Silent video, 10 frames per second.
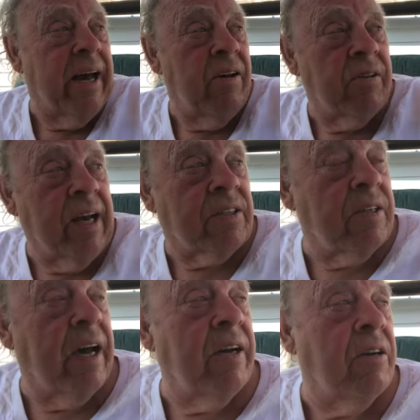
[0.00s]
night or the
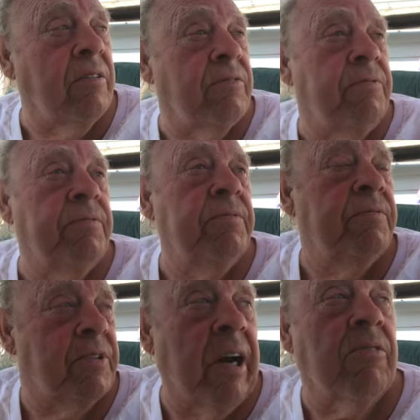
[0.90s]
next night or
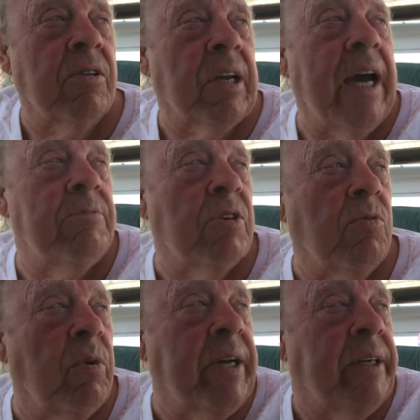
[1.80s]
several times
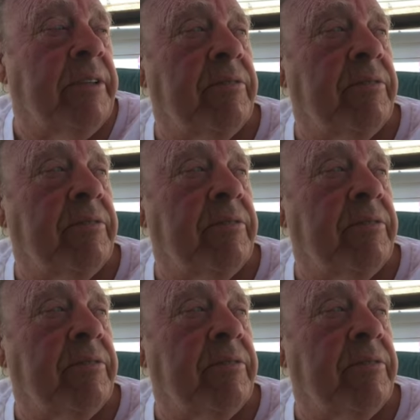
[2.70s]
a week.